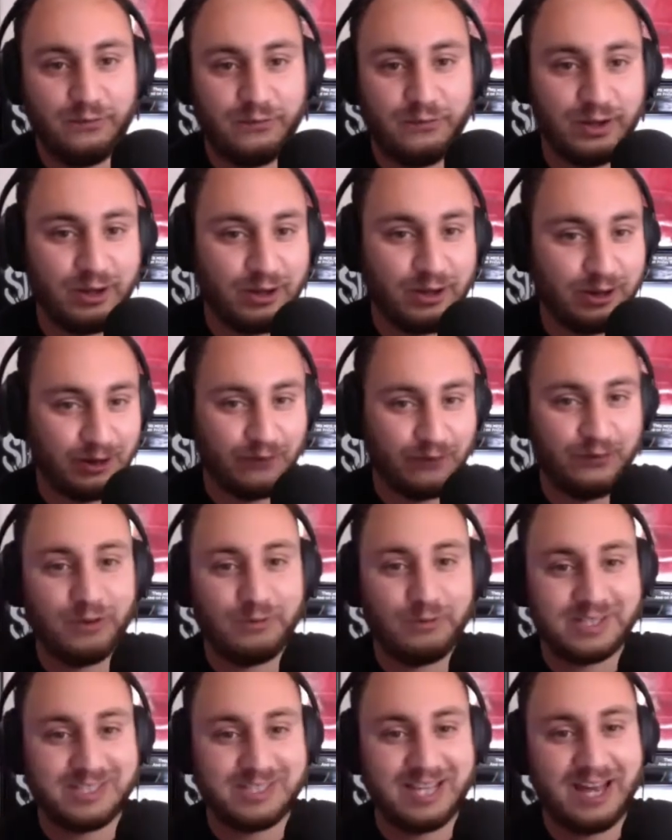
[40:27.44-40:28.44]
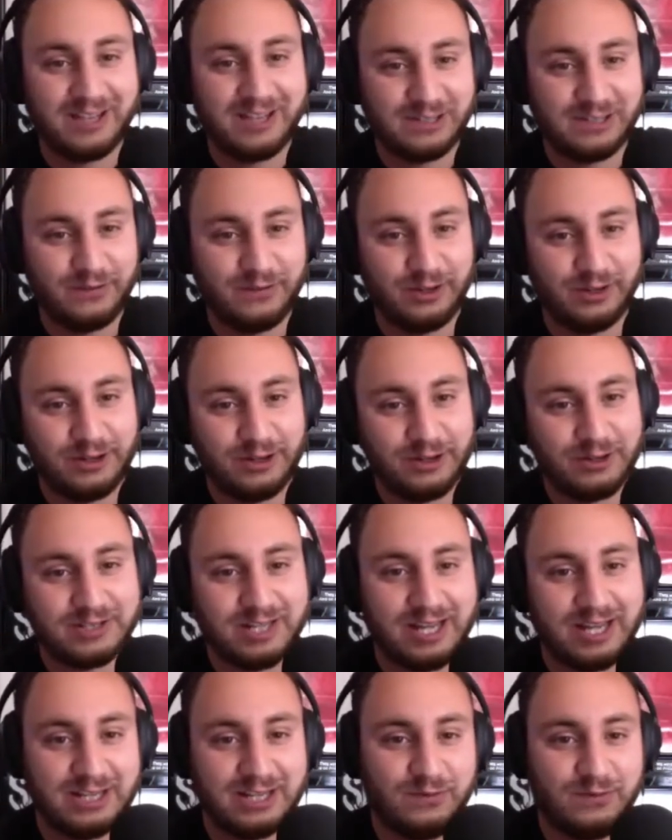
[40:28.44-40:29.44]
You feel what Sally's feeling in
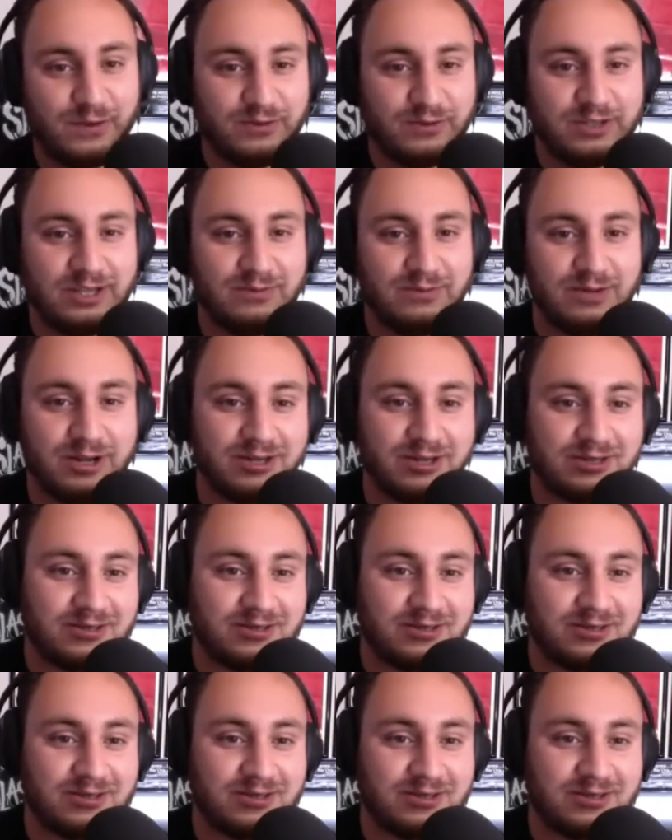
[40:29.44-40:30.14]
those last 15